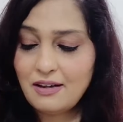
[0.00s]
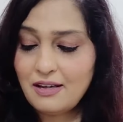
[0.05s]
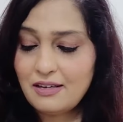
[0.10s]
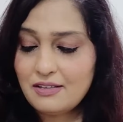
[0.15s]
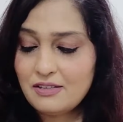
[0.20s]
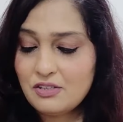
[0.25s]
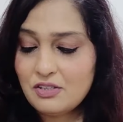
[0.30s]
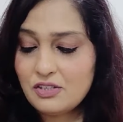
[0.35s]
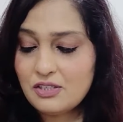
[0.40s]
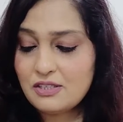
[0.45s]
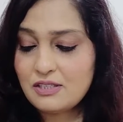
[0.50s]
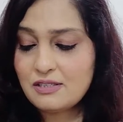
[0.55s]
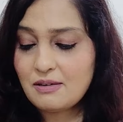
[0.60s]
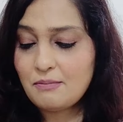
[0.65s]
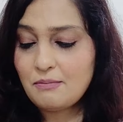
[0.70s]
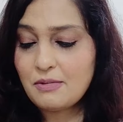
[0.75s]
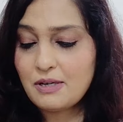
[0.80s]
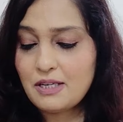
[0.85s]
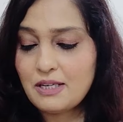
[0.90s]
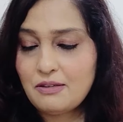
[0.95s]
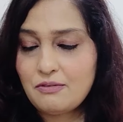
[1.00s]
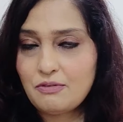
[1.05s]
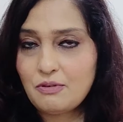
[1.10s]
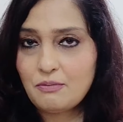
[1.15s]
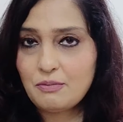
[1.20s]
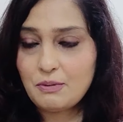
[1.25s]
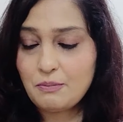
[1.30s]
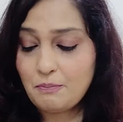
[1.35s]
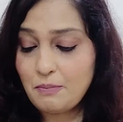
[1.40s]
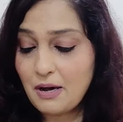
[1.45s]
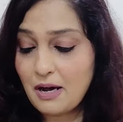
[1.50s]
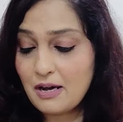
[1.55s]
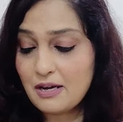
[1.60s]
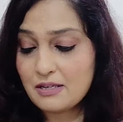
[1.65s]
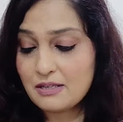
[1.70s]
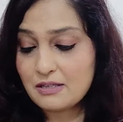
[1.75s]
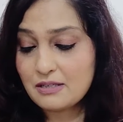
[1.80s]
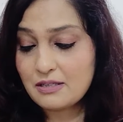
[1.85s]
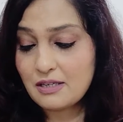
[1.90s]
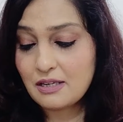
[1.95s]
energy, somebody from the
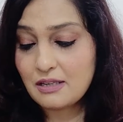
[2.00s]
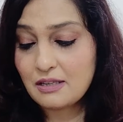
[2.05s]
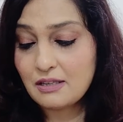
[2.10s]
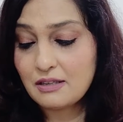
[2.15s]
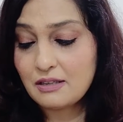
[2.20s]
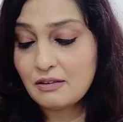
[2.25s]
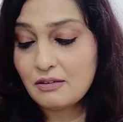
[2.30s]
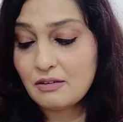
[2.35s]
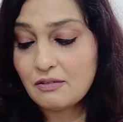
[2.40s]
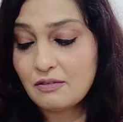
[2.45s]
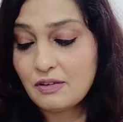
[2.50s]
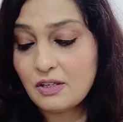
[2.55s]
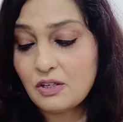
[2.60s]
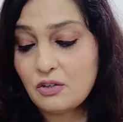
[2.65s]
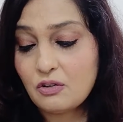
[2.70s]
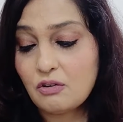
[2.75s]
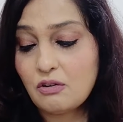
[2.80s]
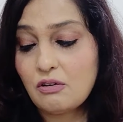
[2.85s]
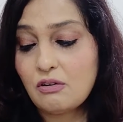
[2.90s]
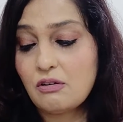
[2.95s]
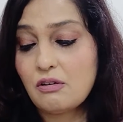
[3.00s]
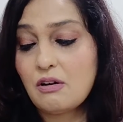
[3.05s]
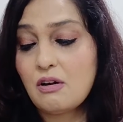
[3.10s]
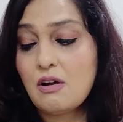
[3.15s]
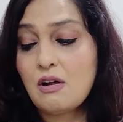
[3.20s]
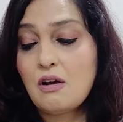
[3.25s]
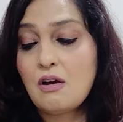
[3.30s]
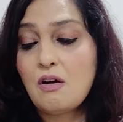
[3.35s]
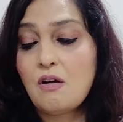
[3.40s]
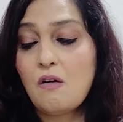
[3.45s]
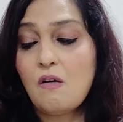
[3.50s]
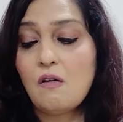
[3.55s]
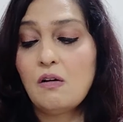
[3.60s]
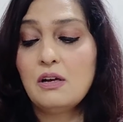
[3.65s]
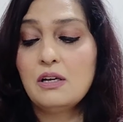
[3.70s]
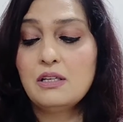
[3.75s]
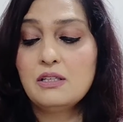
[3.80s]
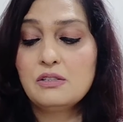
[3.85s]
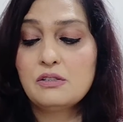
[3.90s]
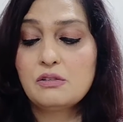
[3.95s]
past, and the third week you're
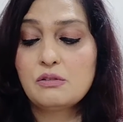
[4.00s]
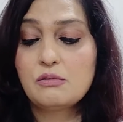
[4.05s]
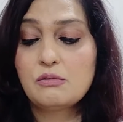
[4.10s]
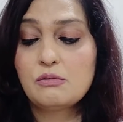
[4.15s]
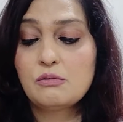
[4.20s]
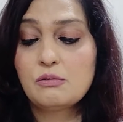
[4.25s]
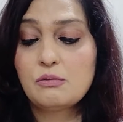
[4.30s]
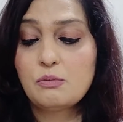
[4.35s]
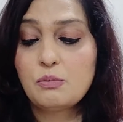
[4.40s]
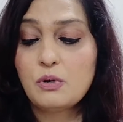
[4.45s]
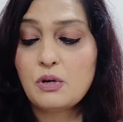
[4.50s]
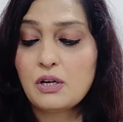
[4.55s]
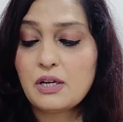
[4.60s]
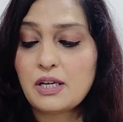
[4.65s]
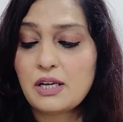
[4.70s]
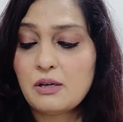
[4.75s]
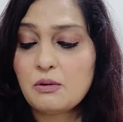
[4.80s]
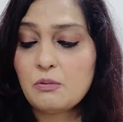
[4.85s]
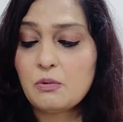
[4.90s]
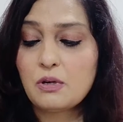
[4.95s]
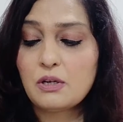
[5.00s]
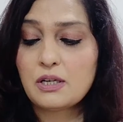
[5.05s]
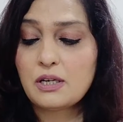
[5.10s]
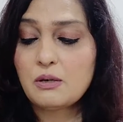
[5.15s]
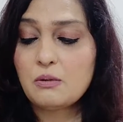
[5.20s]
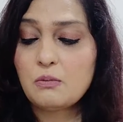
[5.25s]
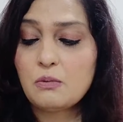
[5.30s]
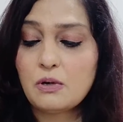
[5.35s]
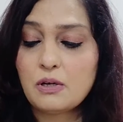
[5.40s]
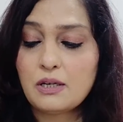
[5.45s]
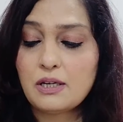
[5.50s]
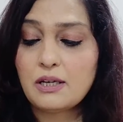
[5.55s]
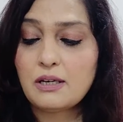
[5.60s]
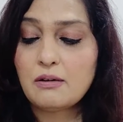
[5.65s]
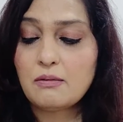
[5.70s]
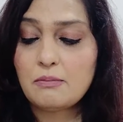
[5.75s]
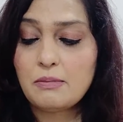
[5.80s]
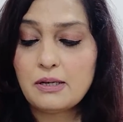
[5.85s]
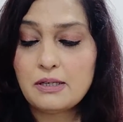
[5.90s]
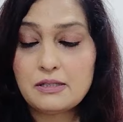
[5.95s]
all into working,
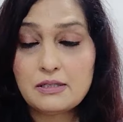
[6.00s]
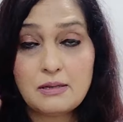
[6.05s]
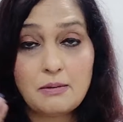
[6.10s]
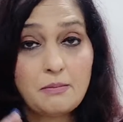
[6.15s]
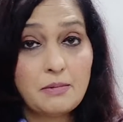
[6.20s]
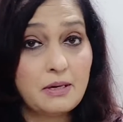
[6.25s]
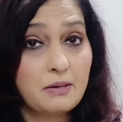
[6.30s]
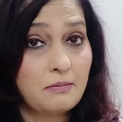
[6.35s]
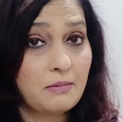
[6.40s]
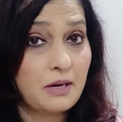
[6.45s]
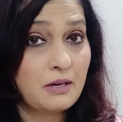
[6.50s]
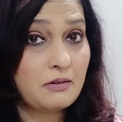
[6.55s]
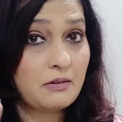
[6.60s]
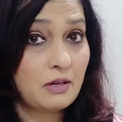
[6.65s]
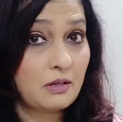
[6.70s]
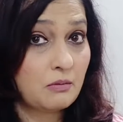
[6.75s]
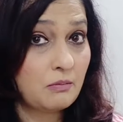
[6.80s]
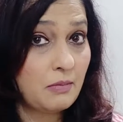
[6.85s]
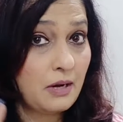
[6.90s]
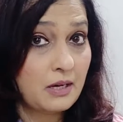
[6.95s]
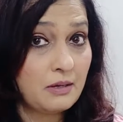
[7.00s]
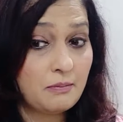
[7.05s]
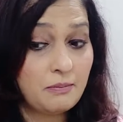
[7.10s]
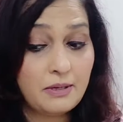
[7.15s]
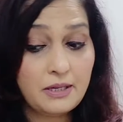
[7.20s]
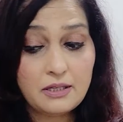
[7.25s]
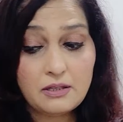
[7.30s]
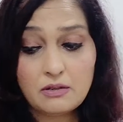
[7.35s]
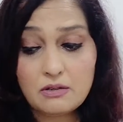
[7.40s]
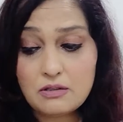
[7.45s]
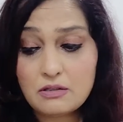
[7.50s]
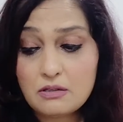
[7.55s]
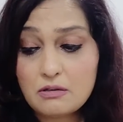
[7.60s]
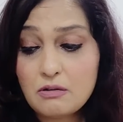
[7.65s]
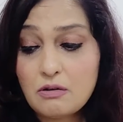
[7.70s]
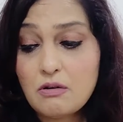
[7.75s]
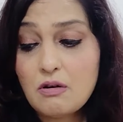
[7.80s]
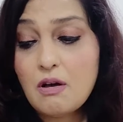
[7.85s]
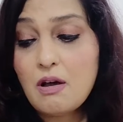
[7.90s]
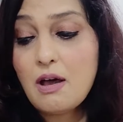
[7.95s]
but somebody might try to manipulate
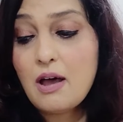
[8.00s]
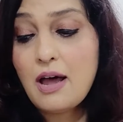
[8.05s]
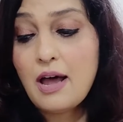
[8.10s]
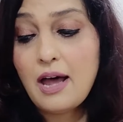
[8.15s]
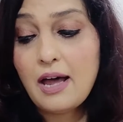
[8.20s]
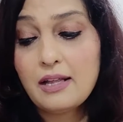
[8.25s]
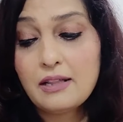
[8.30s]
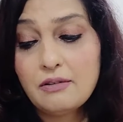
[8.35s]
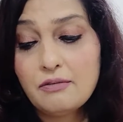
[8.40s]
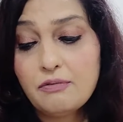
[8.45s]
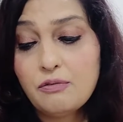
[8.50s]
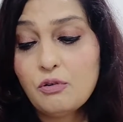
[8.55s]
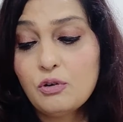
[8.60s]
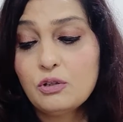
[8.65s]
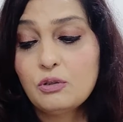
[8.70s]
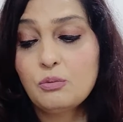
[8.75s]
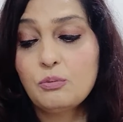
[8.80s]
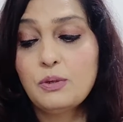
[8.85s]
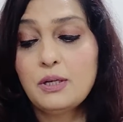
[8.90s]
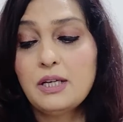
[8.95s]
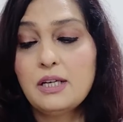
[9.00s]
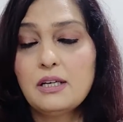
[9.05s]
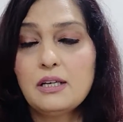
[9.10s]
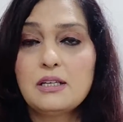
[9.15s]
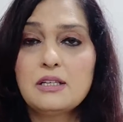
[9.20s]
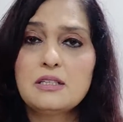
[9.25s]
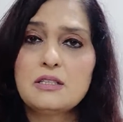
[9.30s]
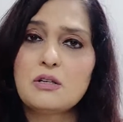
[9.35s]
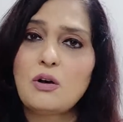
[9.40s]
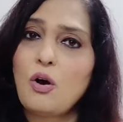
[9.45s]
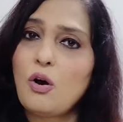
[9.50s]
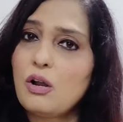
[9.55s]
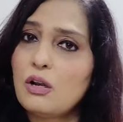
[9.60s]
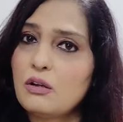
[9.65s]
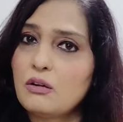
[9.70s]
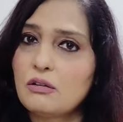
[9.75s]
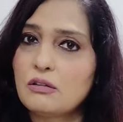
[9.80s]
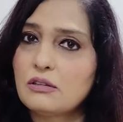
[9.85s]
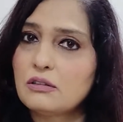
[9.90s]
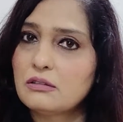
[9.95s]
also. And the fourth week is
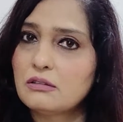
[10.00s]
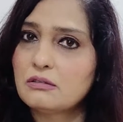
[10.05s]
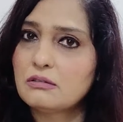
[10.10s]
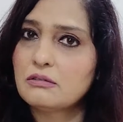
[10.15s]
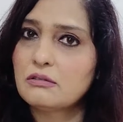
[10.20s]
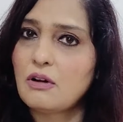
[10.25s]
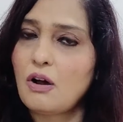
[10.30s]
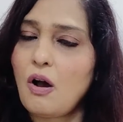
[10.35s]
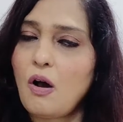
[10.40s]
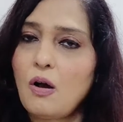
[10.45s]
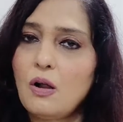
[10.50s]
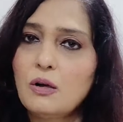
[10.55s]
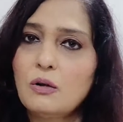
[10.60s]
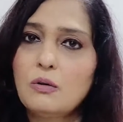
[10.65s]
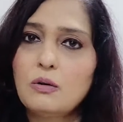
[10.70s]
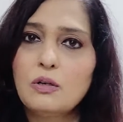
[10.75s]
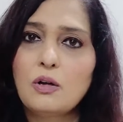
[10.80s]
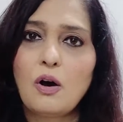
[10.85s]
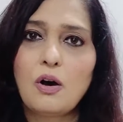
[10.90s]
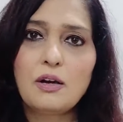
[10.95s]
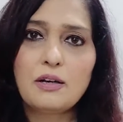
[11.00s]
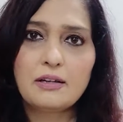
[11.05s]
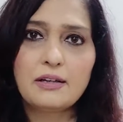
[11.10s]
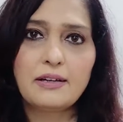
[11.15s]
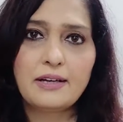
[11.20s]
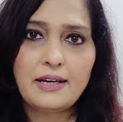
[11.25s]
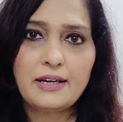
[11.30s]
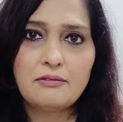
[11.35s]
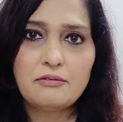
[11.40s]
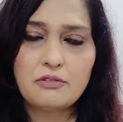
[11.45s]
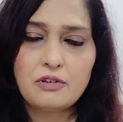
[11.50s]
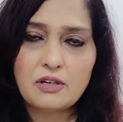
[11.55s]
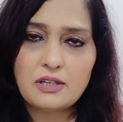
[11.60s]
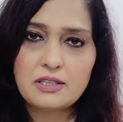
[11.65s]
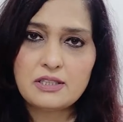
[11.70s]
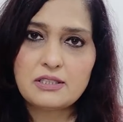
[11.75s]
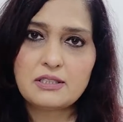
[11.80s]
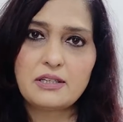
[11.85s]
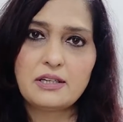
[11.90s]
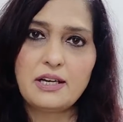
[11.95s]
all good. All good, all great.
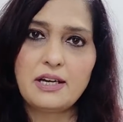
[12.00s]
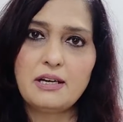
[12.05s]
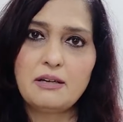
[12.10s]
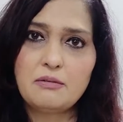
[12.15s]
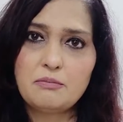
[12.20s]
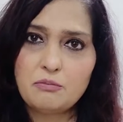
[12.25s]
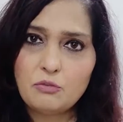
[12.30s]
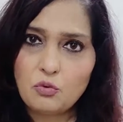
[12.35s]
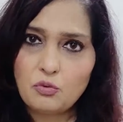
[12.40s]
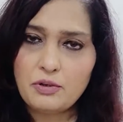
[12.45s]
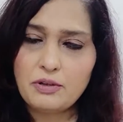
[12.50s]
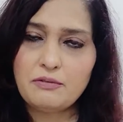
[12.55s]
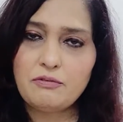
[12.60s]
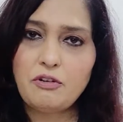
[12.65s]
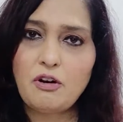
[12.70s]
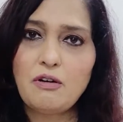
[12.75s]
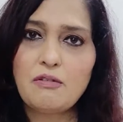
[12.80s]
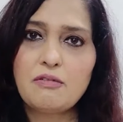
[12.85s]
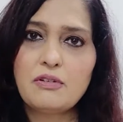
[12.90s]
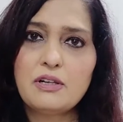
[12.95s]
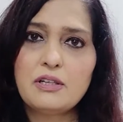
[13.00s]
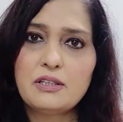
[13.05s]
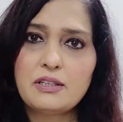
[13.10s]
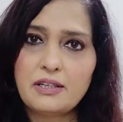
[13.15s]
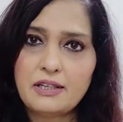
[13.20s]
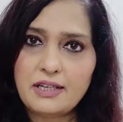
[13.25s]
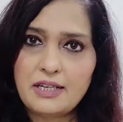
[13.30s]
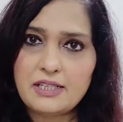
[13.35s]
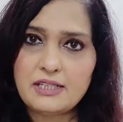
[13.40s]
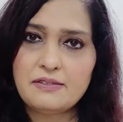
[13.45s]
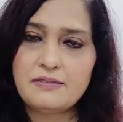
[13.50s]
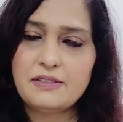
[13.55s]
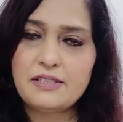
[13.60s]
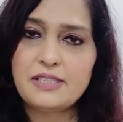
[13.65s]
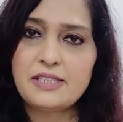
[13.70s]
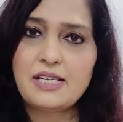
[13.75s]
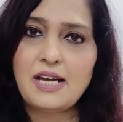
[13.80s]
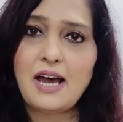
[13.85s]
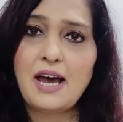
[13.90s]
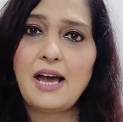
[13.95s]
Work is great. Moving forward,
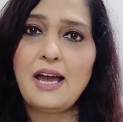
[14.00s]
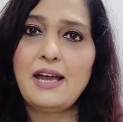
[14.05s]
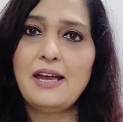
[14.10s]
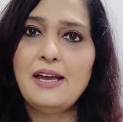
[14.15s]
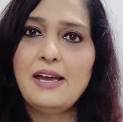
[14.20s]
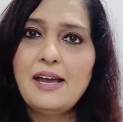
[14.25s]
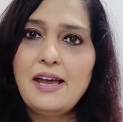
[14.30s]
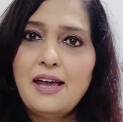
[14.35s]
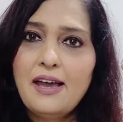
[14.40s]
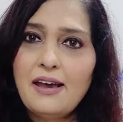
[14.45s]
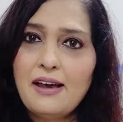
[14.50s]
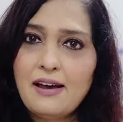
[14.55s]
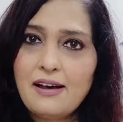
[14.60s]
creativity high.